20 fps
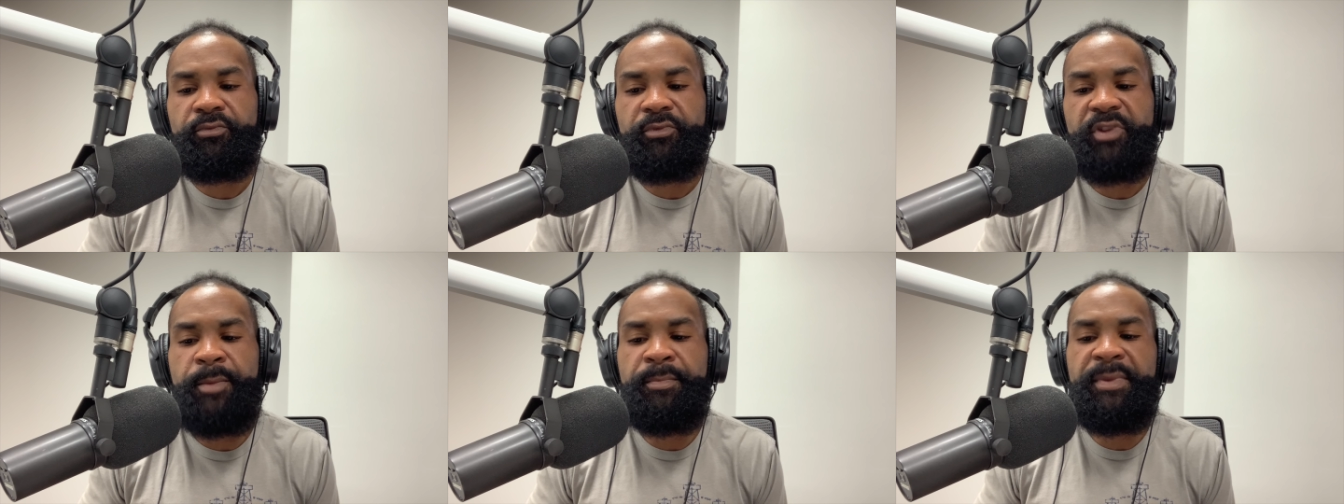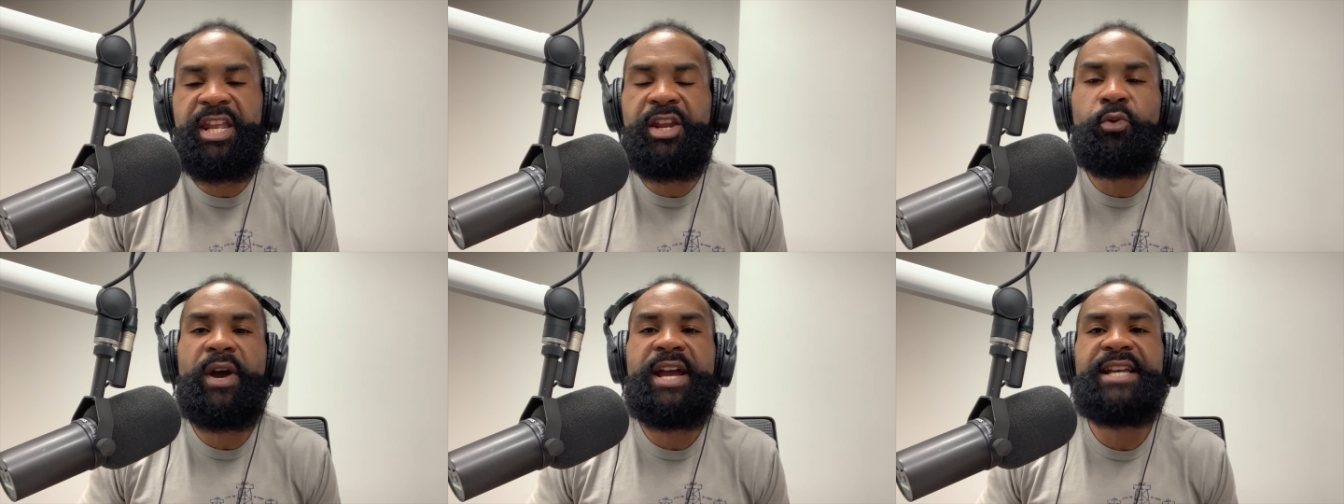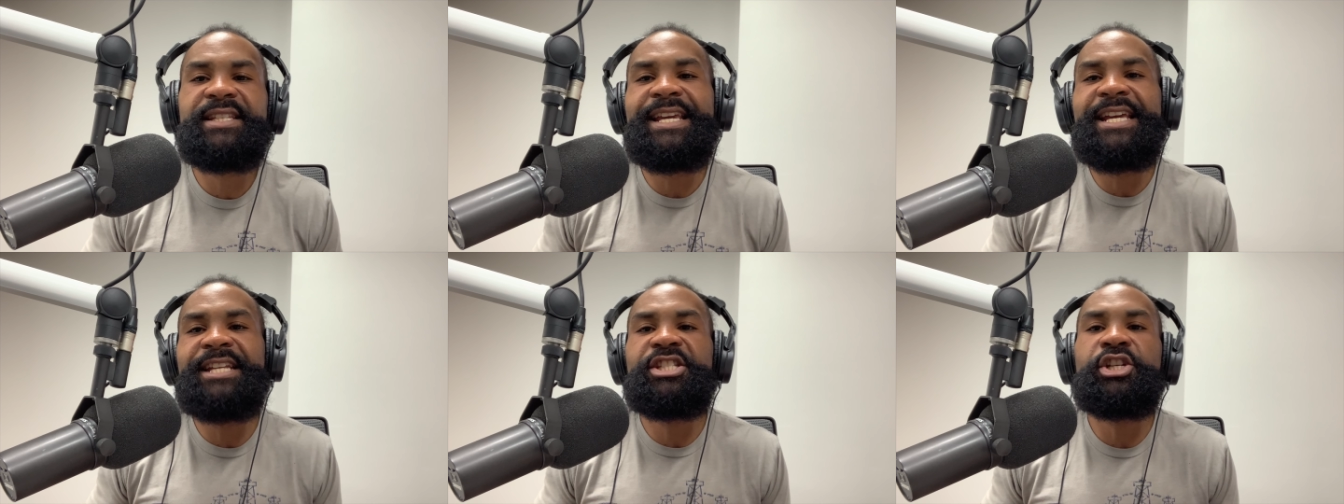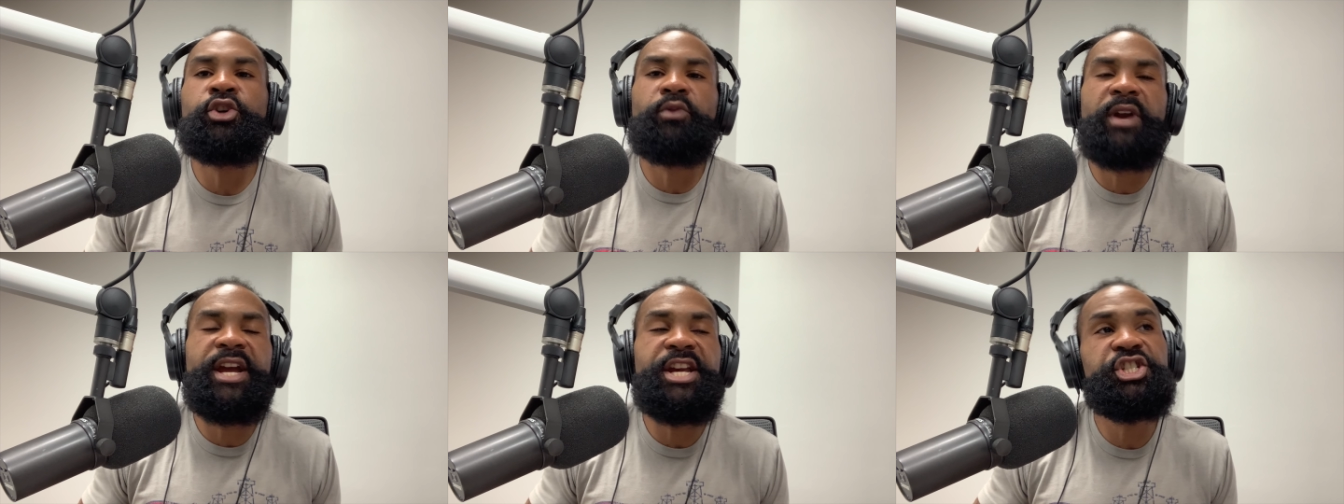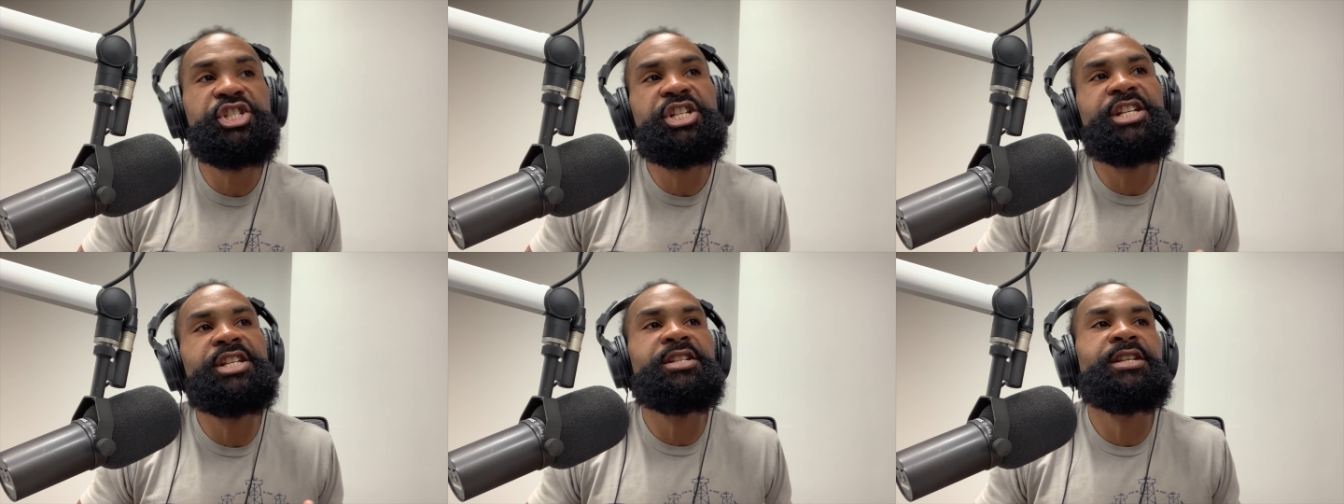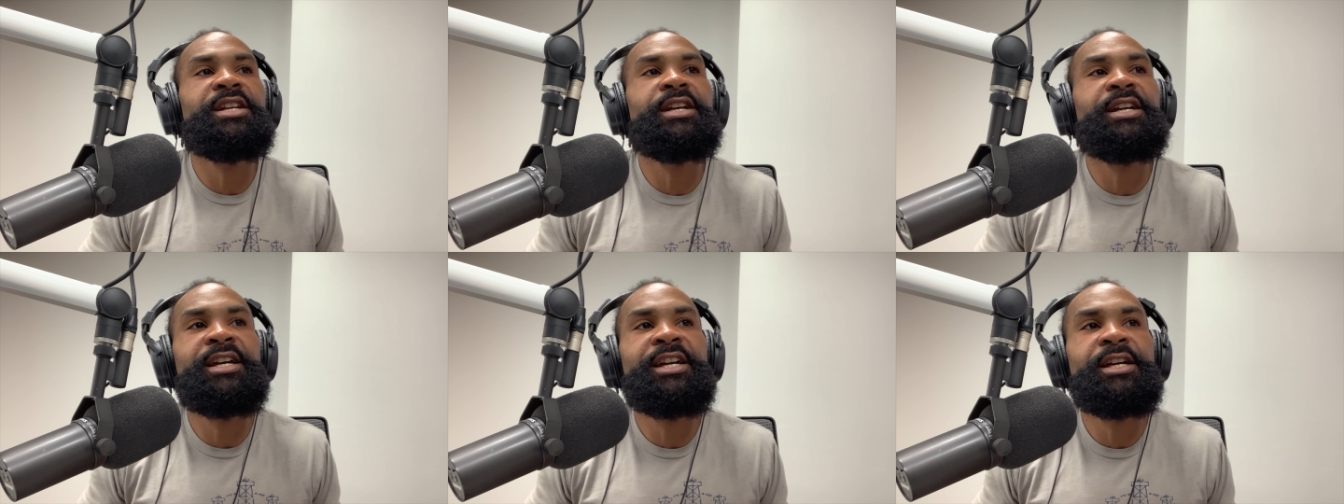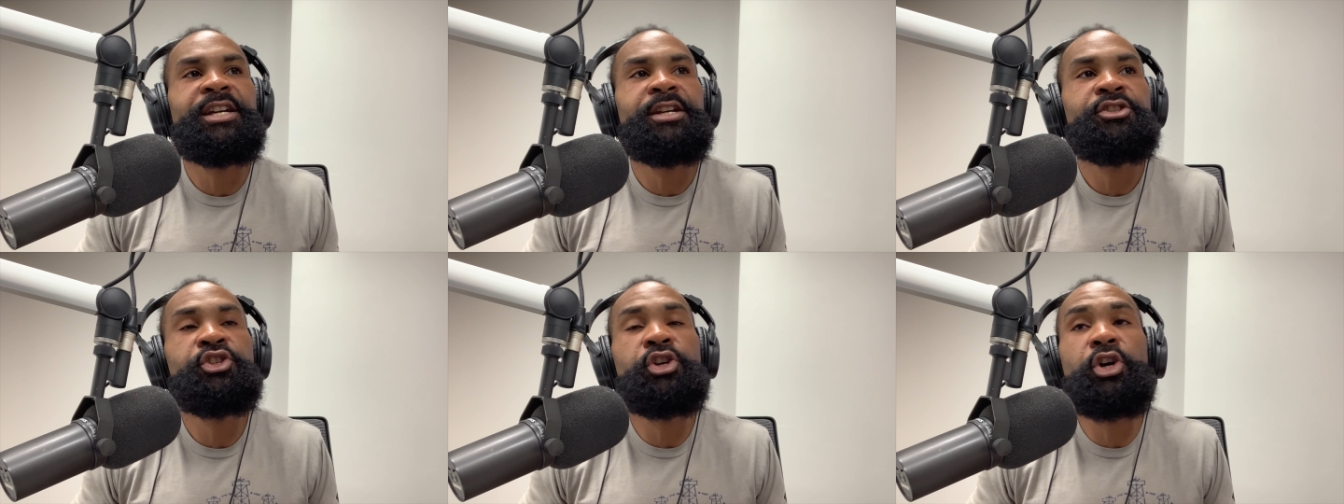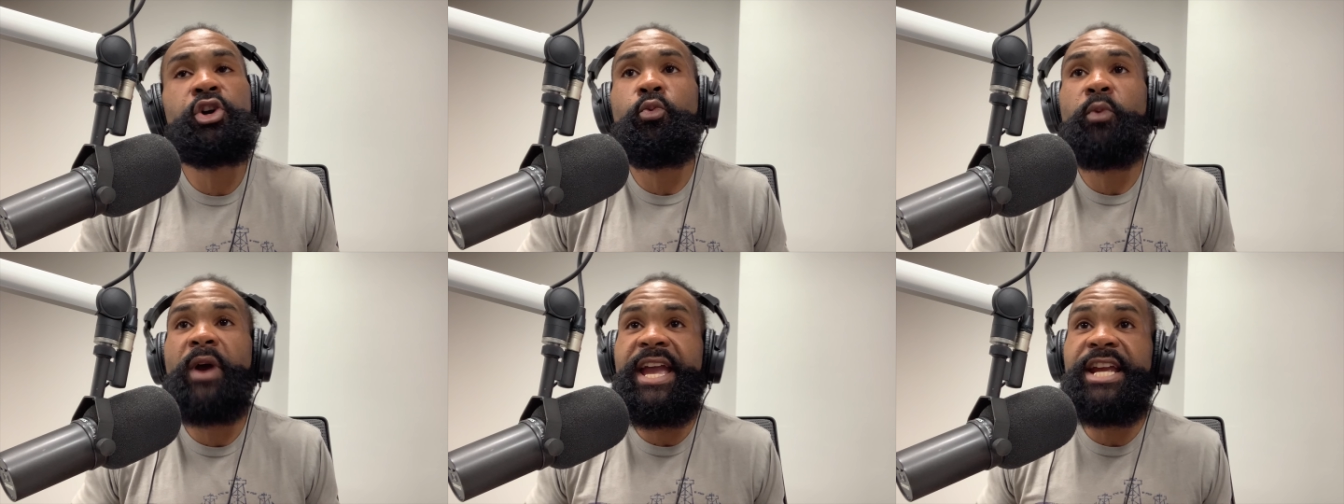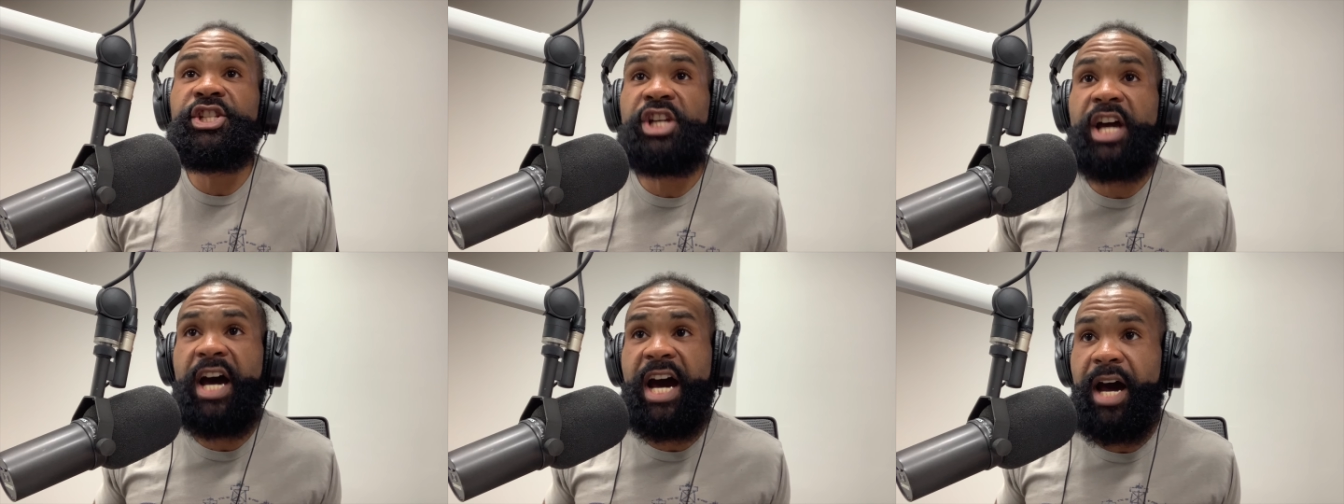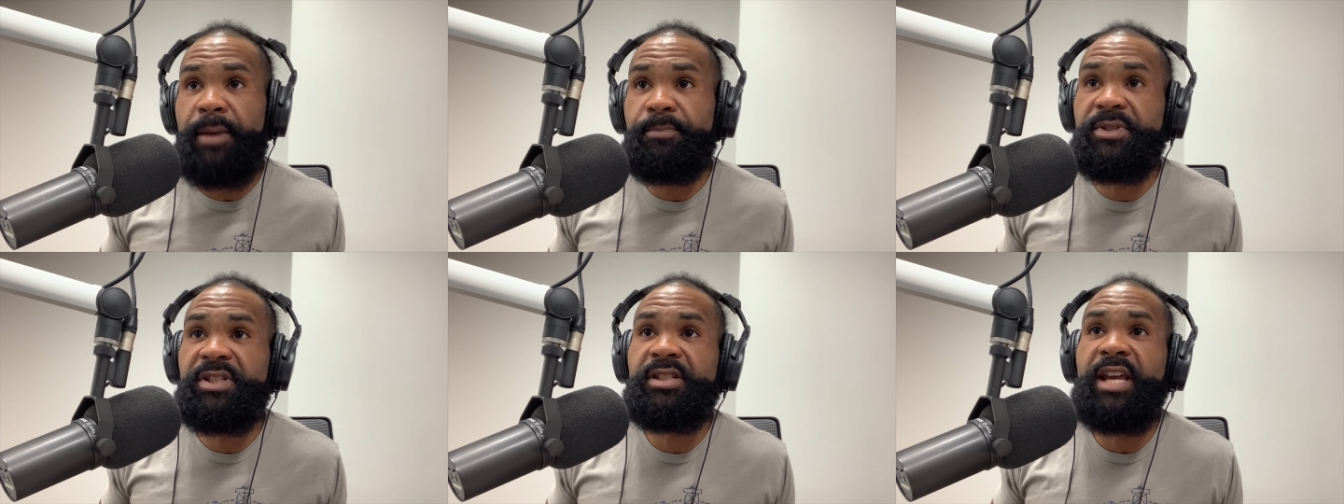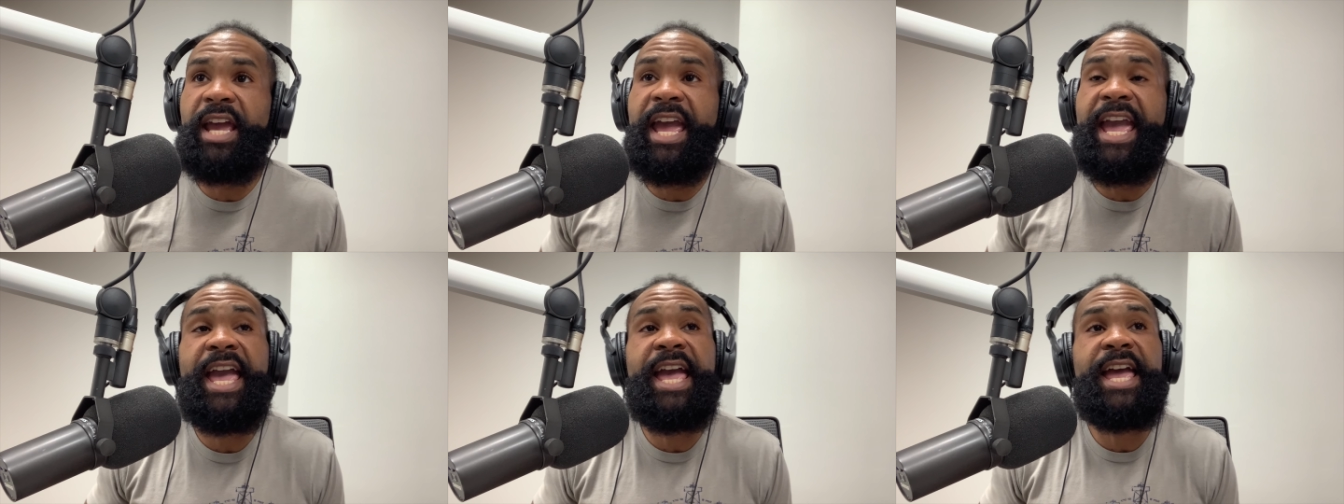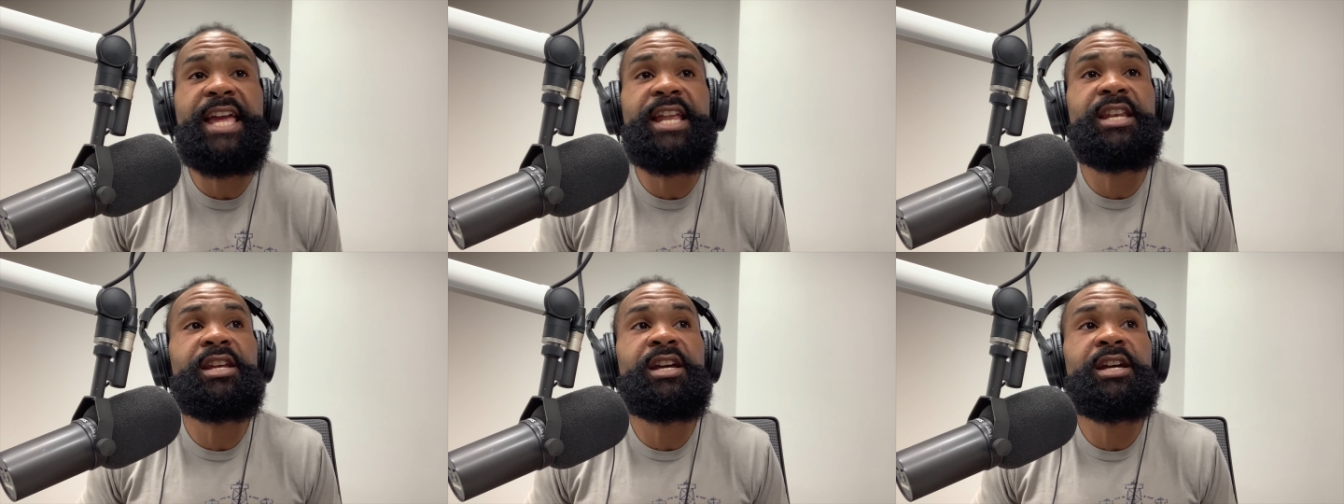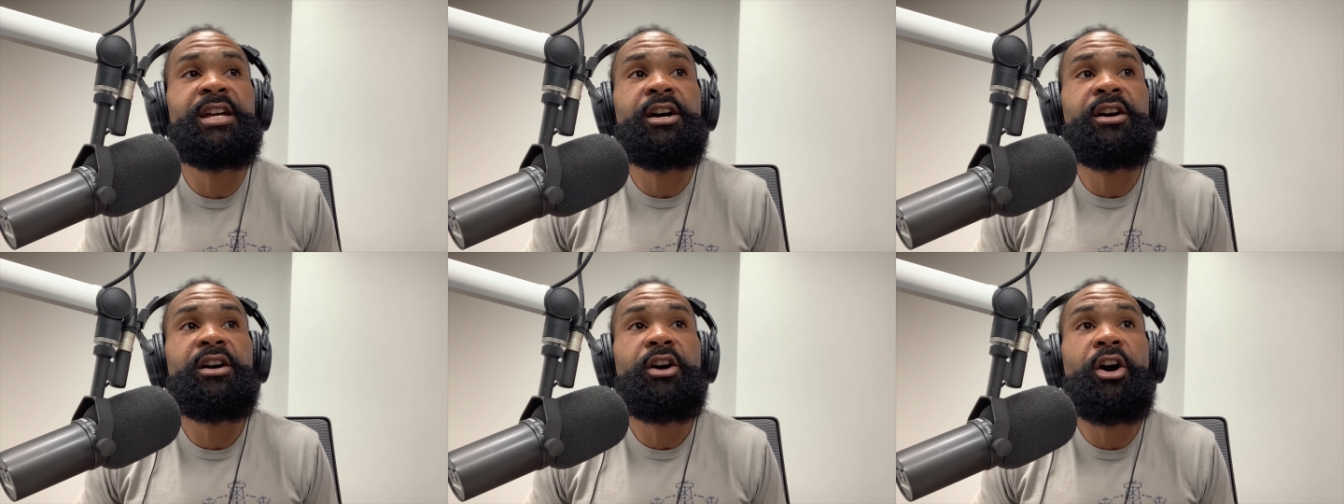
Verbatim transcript: In many ways, integration took away jobs and